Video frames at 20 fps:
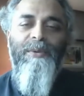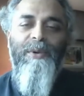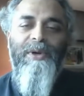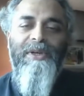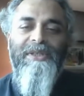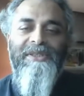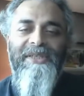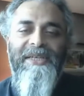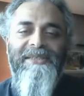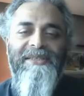
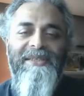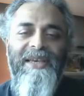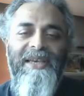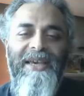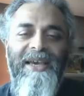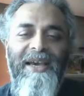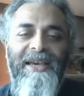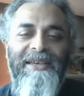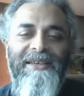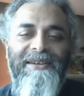was is
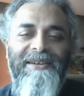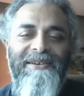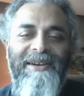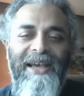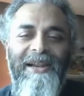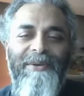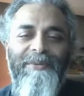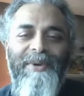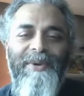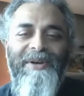AI
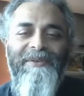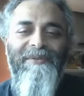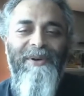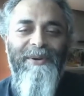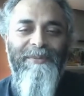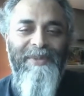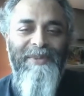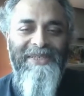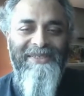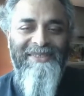relevant
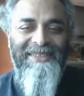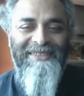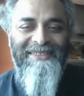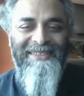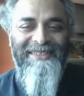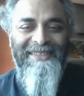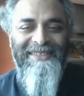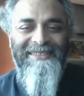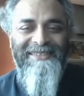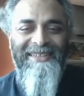for
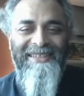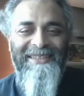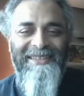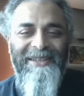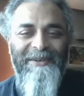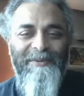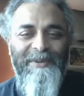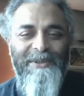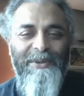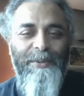businesses?
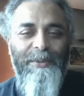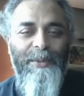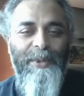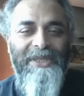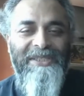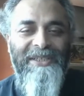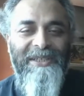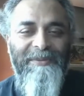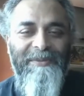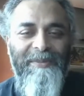And there was a
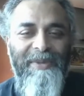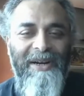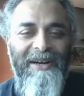question